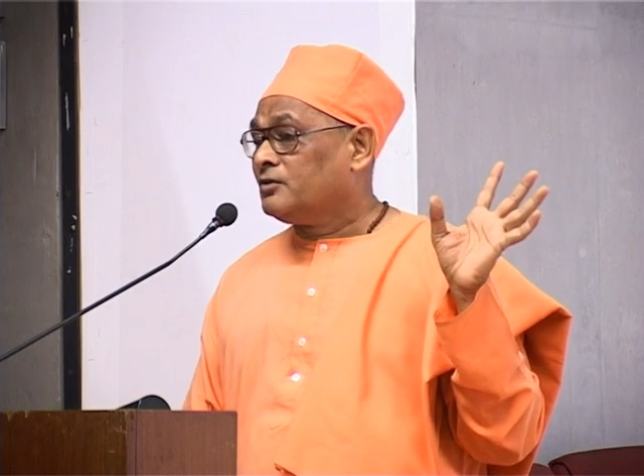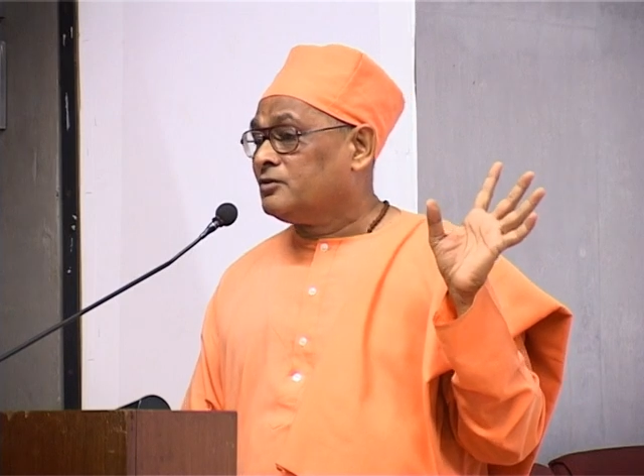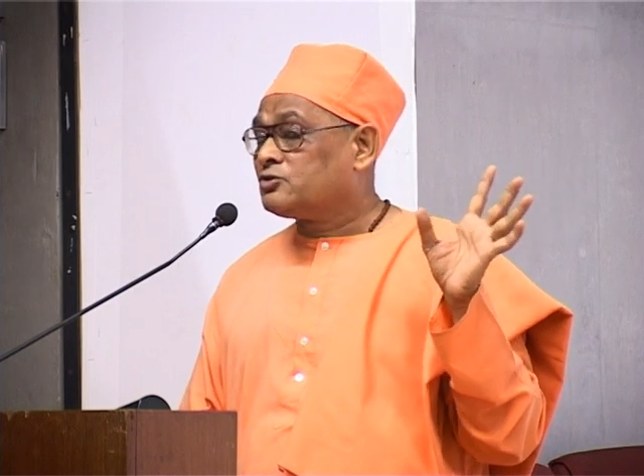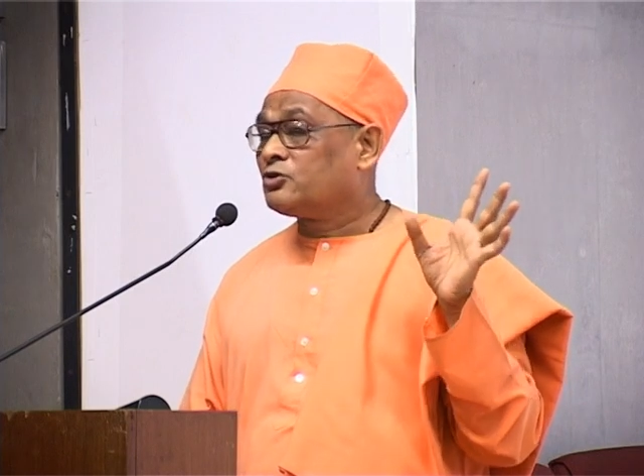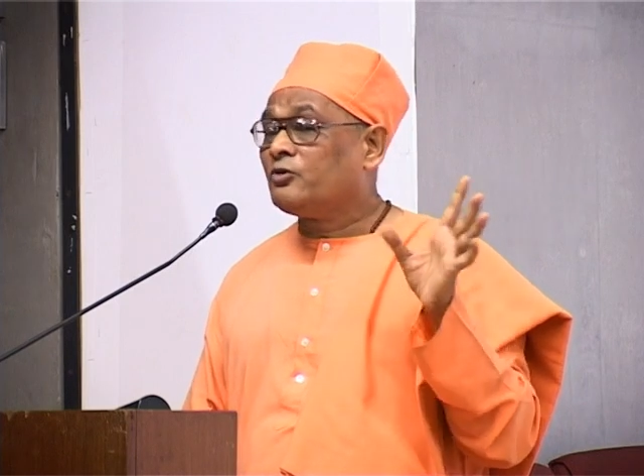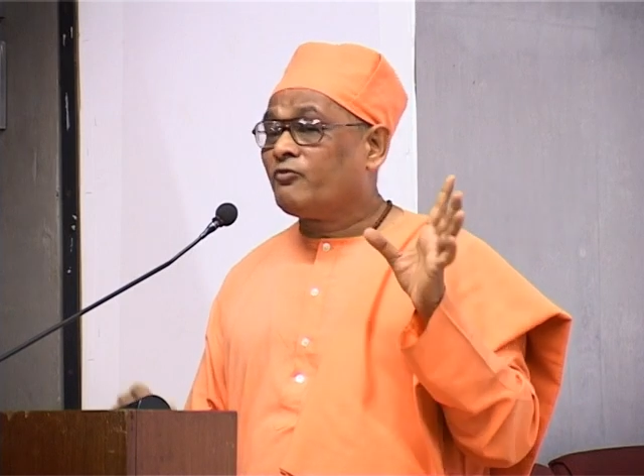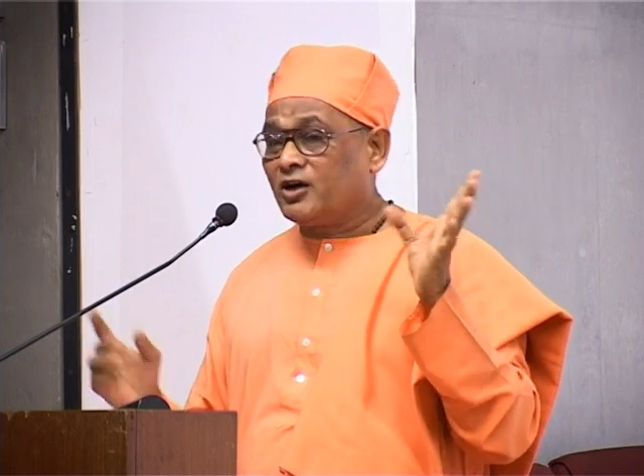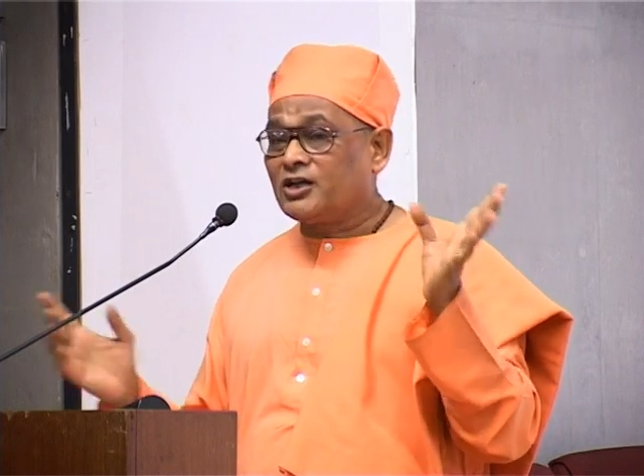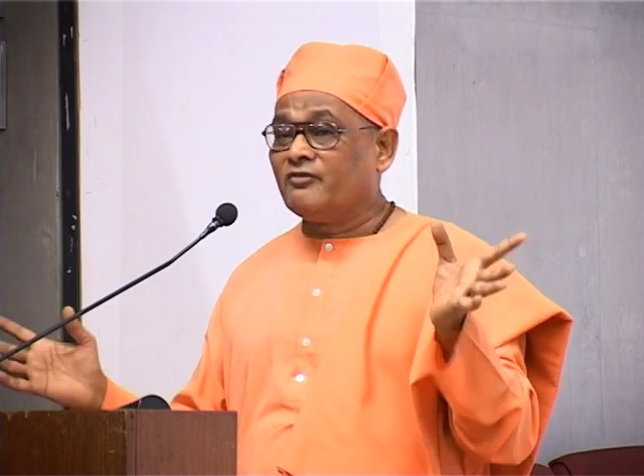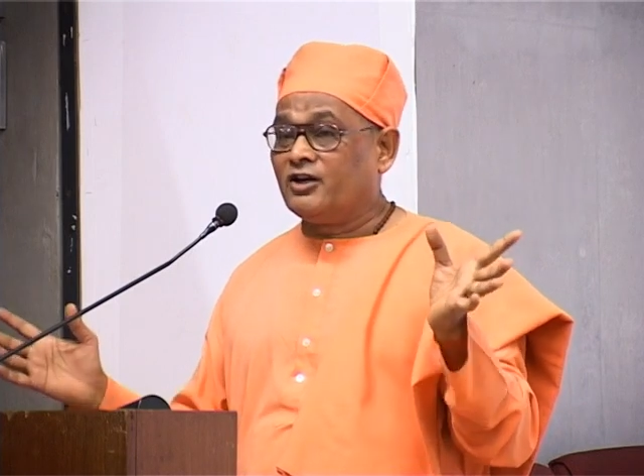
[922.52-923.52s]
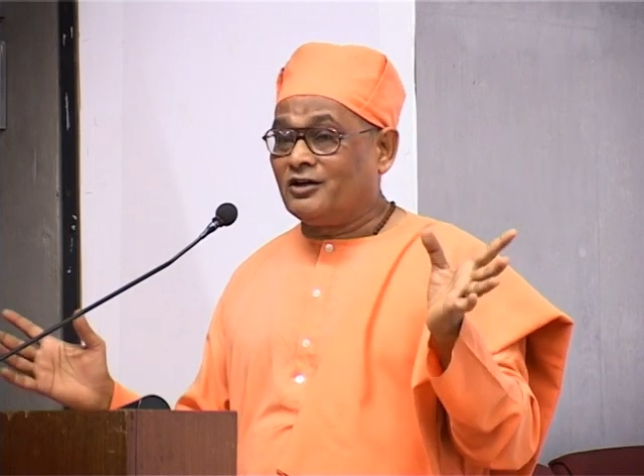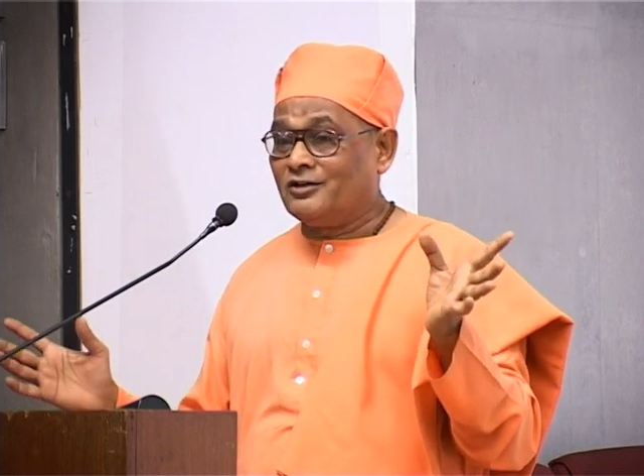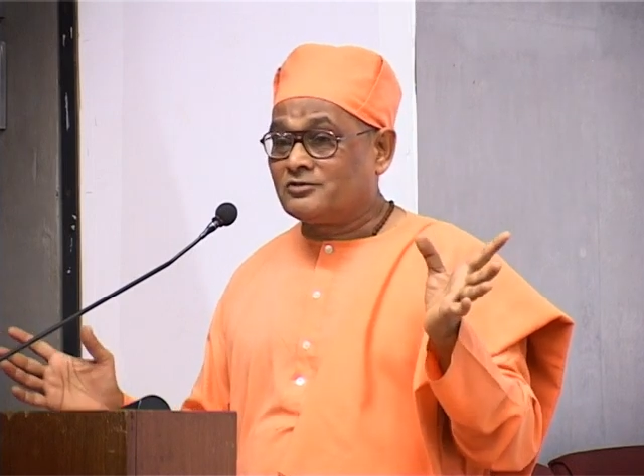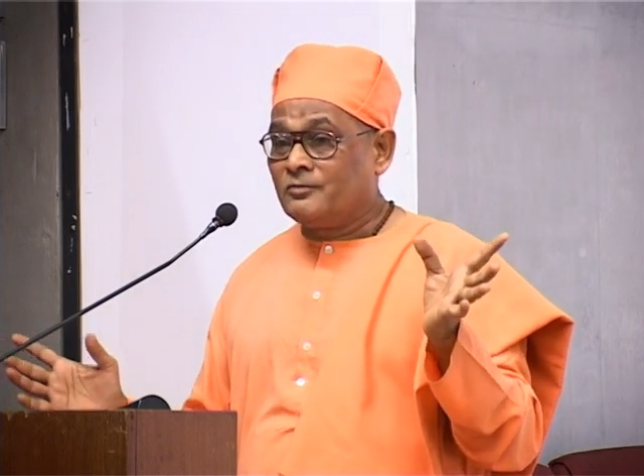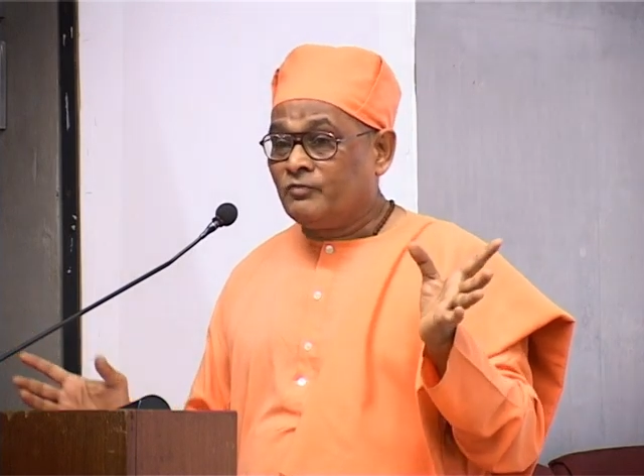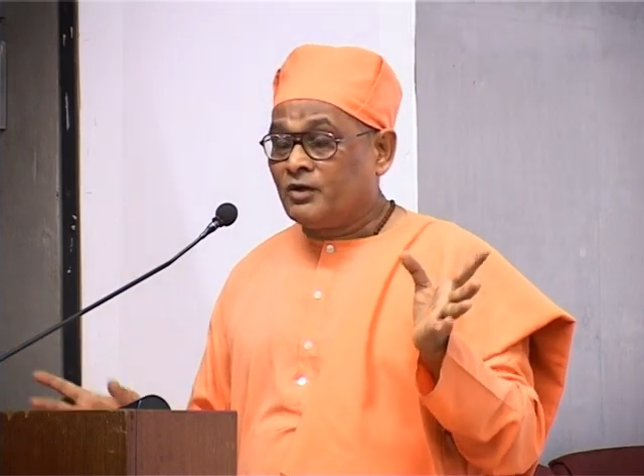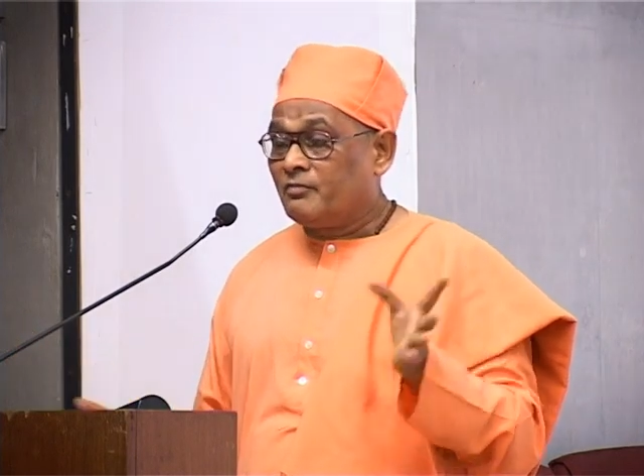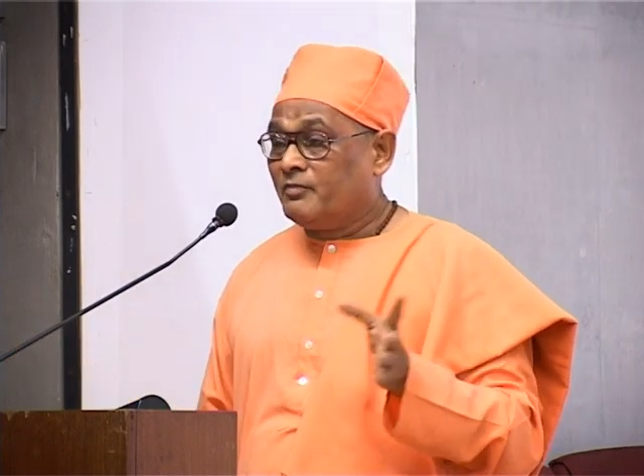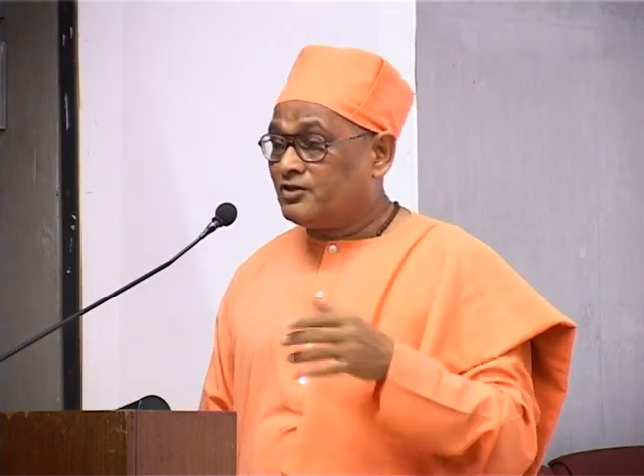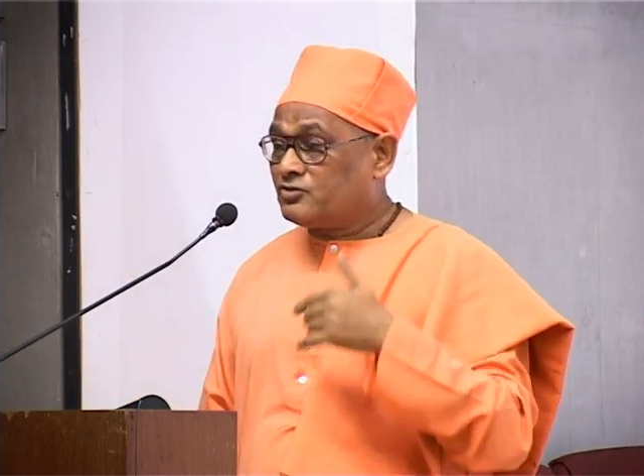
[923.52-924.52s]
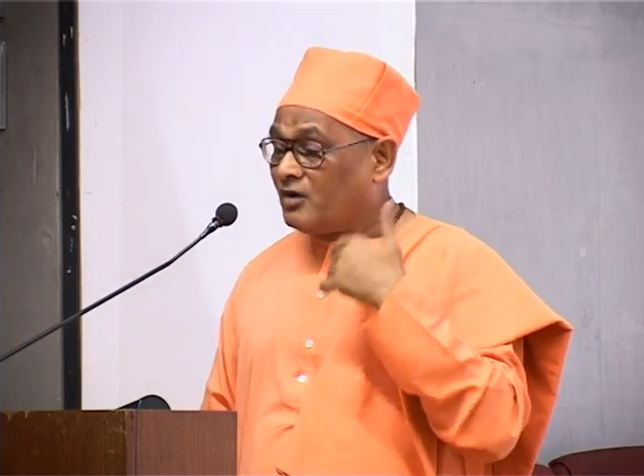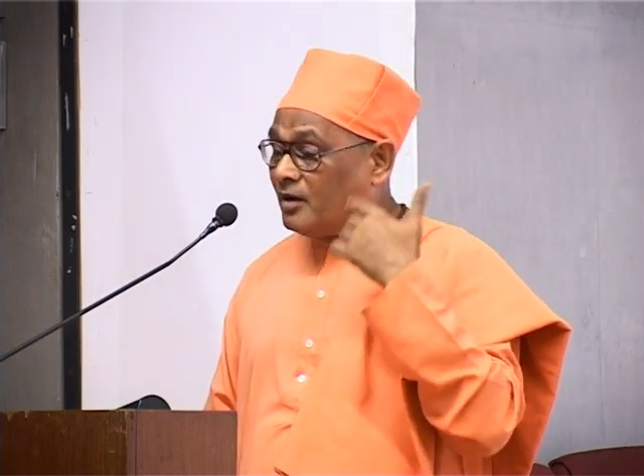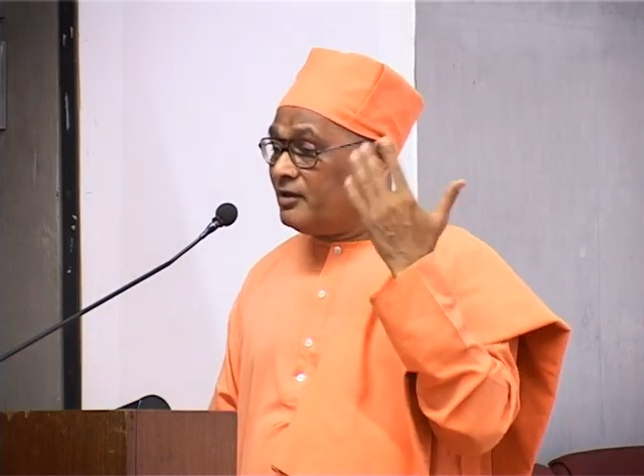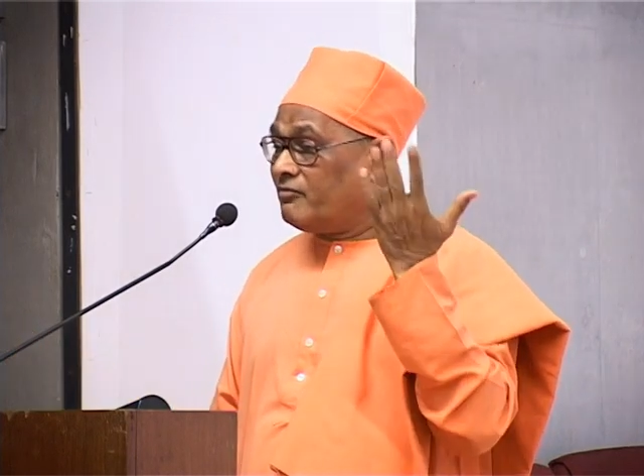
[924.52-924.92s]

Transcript: So whatever it is, but Swami